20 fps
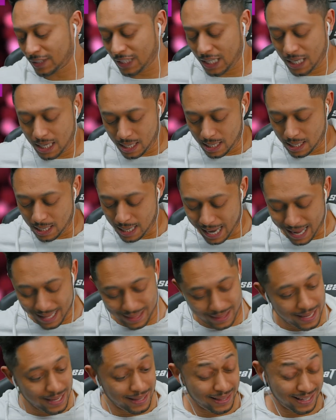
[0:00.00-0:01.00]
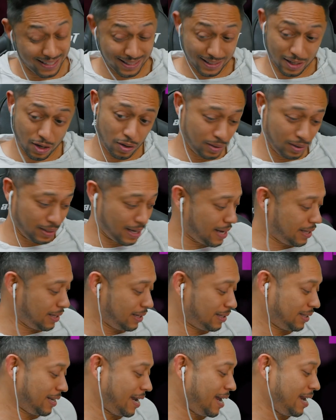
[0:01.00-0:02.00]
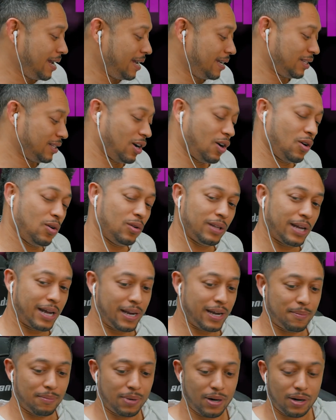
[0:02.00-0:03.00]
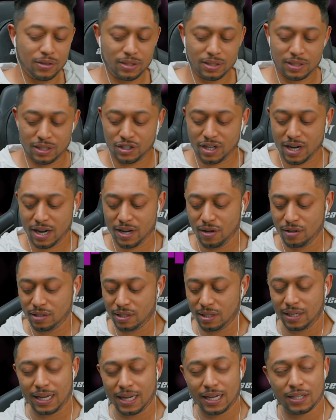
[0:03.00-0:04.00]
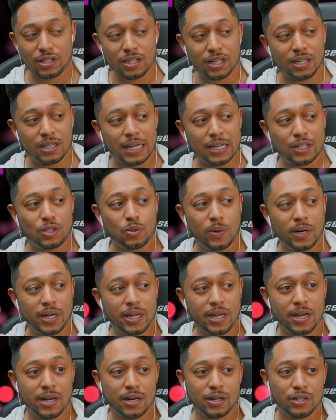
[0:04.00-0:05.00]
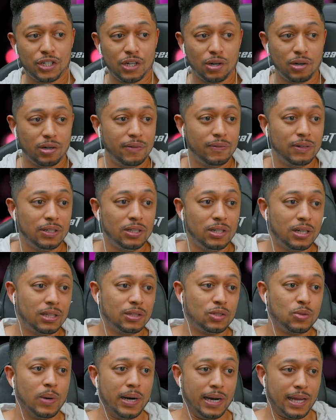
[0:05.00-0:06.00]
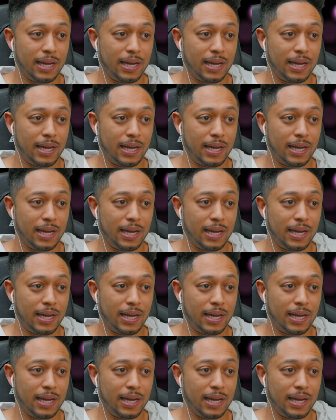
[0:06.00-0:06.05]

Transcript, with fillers: Uh, I think this old lady, this lady is the old lady, bro. So she ain't using the last in like twenty years. She don't even look twenty.